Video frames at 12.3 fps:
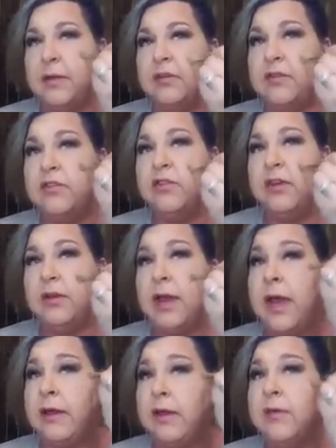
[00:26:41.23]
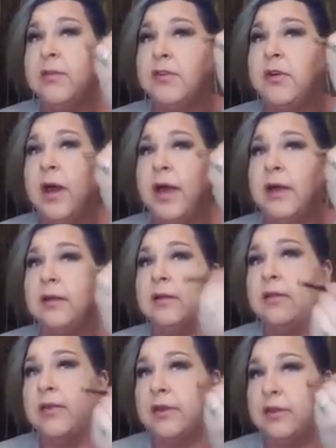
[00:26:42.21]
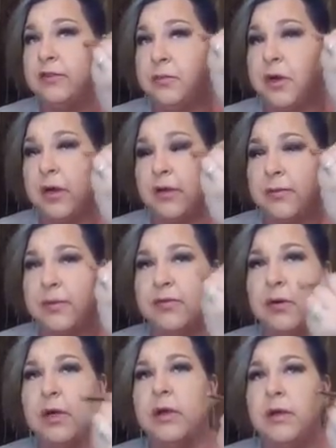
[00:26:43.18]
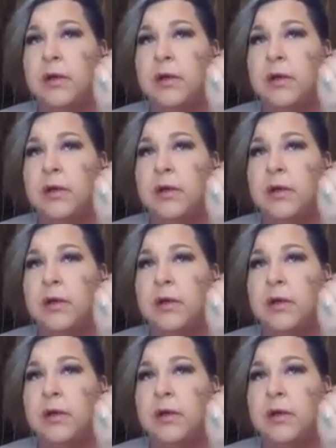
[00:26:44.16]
and she had never tried the foundation products before.